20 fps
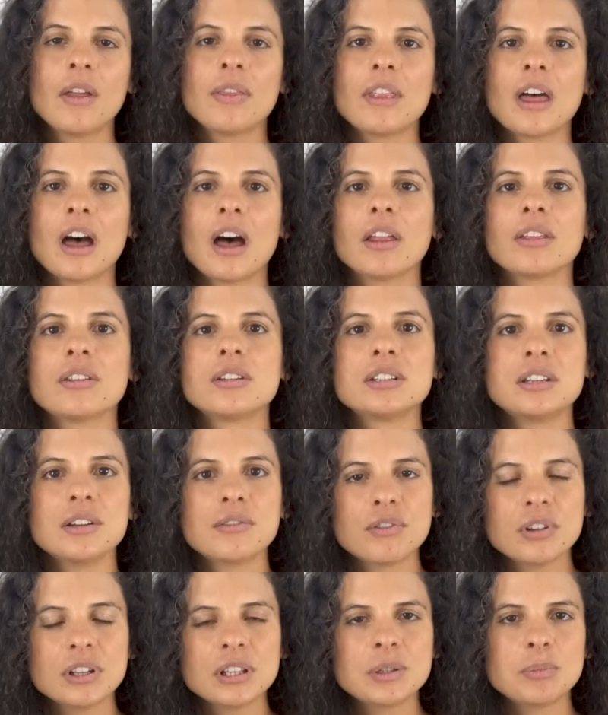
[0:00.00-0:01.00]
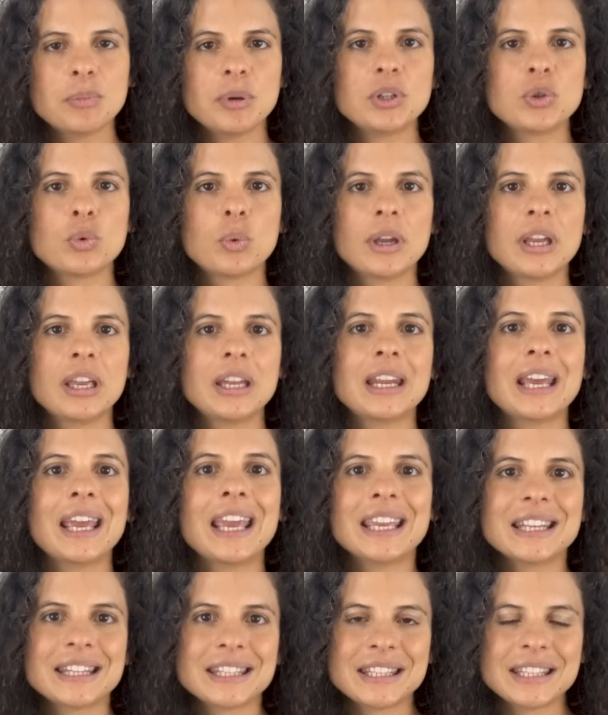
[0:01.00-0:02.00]
Now, the difference between
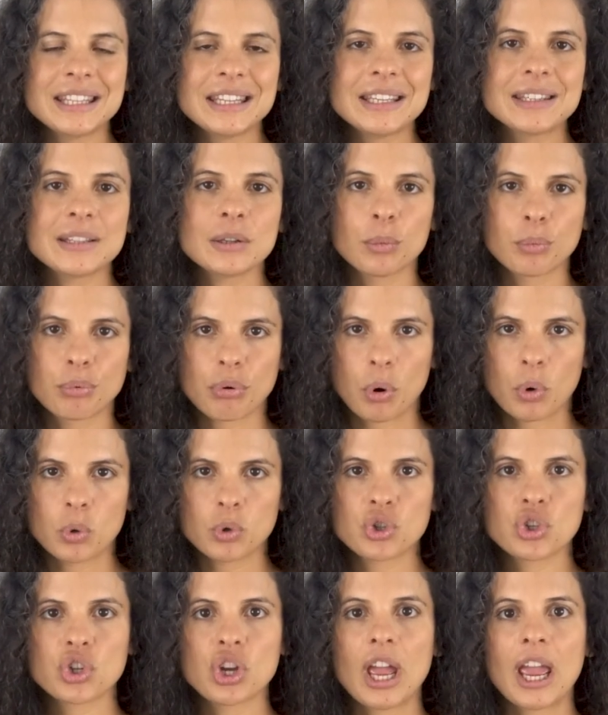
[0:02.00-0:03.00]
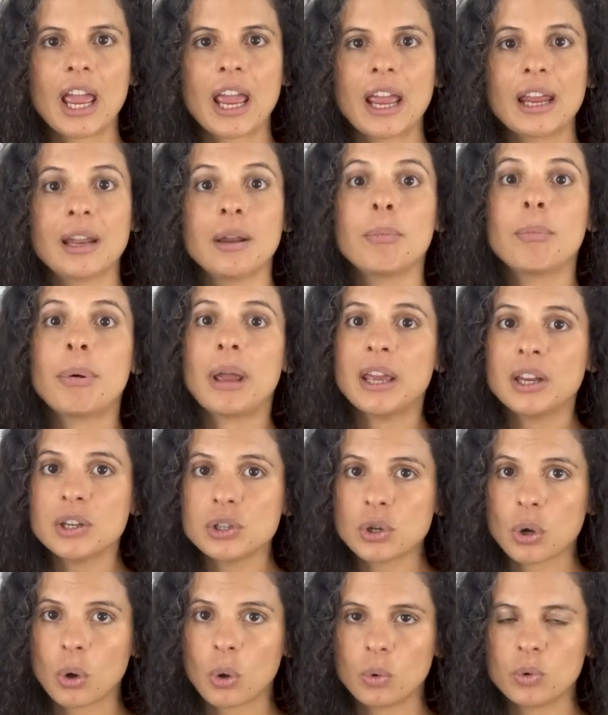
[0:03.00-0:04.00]
Etsy's approach and
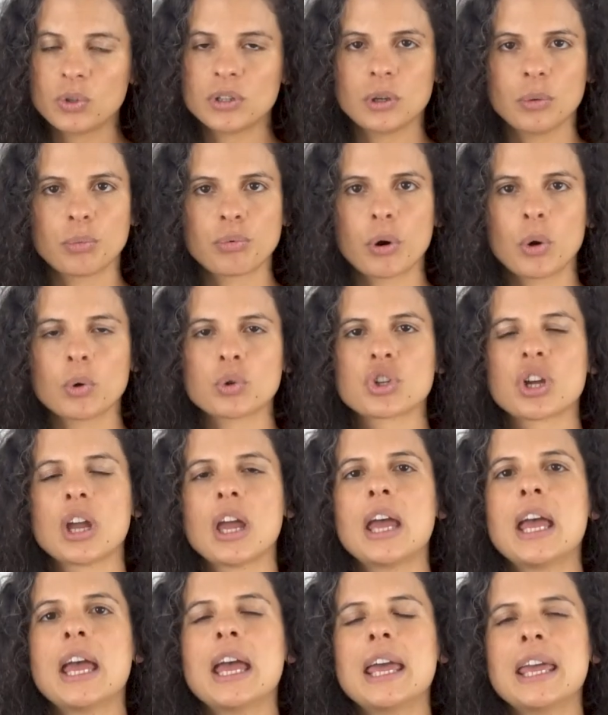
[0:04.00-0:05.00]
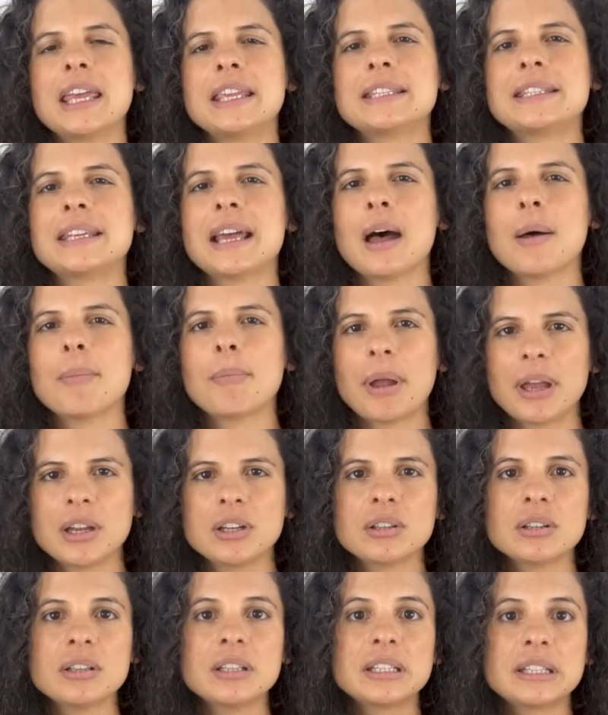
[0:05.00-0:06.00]
Pantone's approach is that
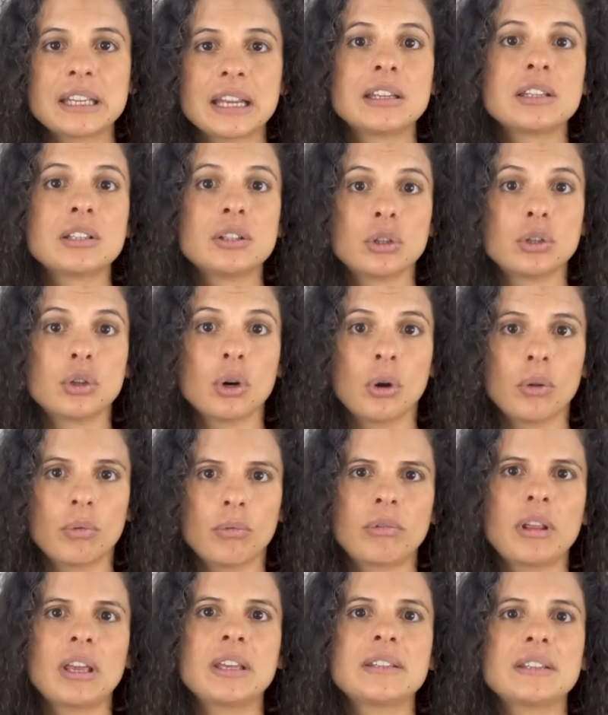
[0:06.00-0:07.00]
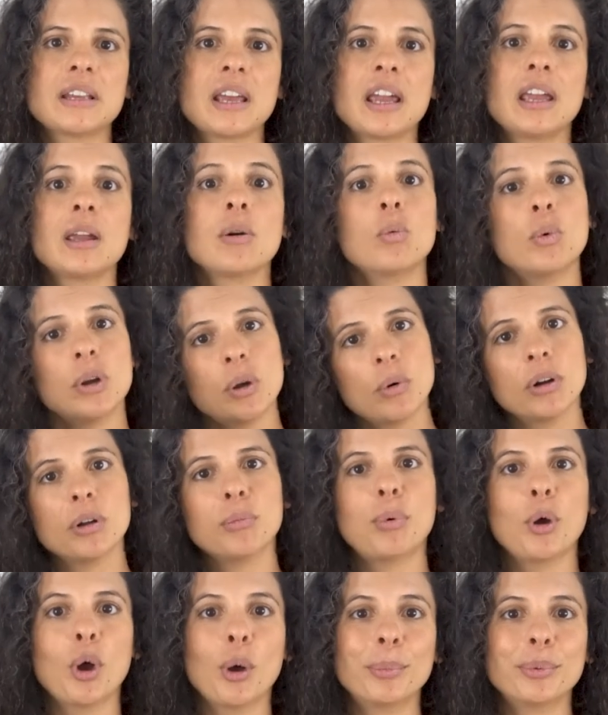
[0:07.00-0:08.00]
Pantone sets the tone. They say, we
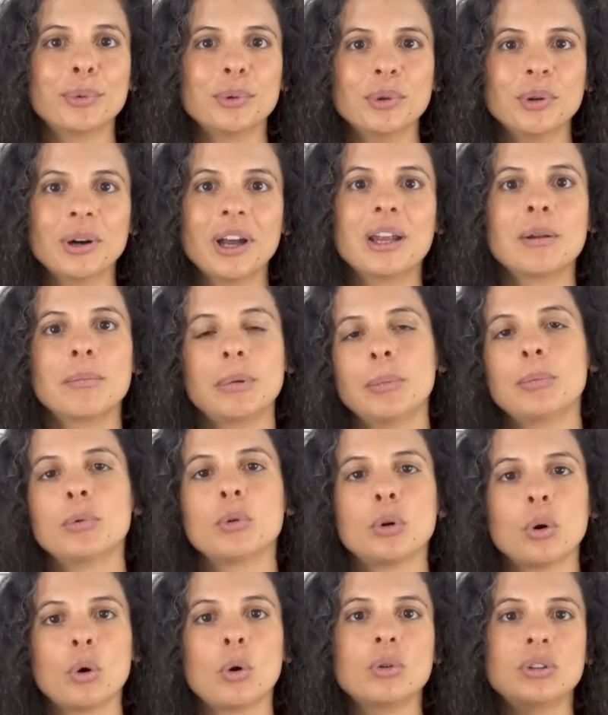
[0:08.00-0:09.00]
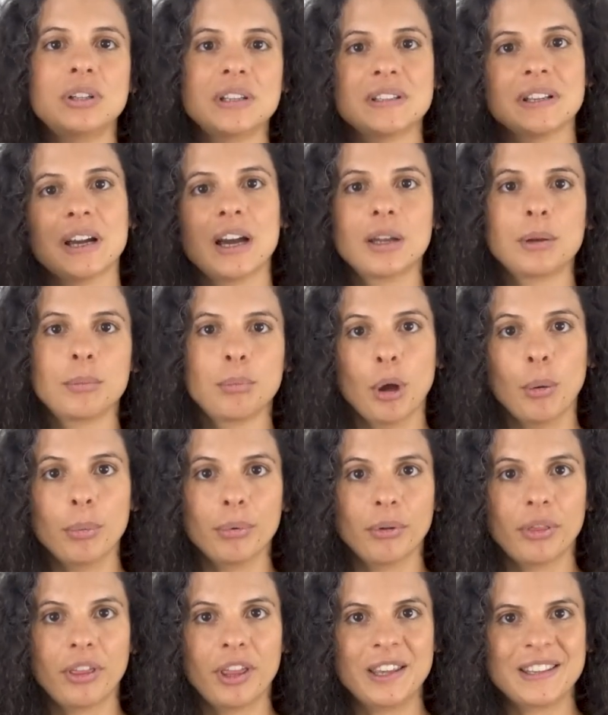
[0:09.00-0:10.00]
want purple, and people go design
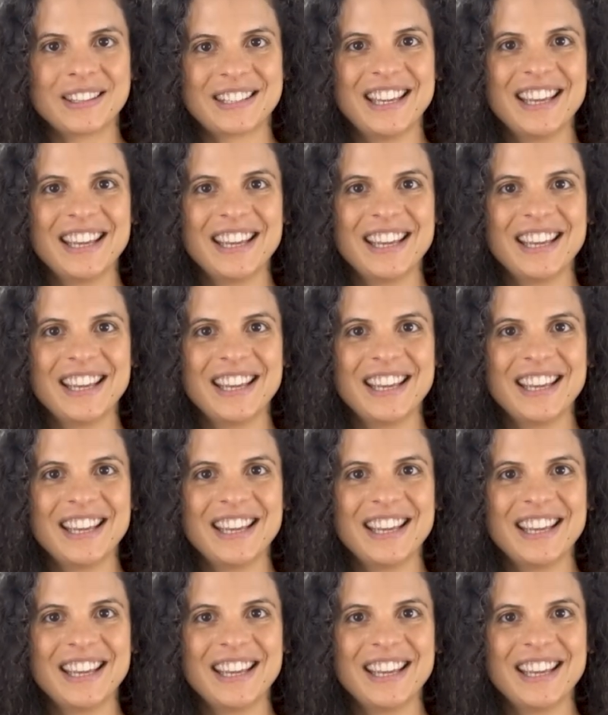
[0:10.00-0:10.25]
purple things.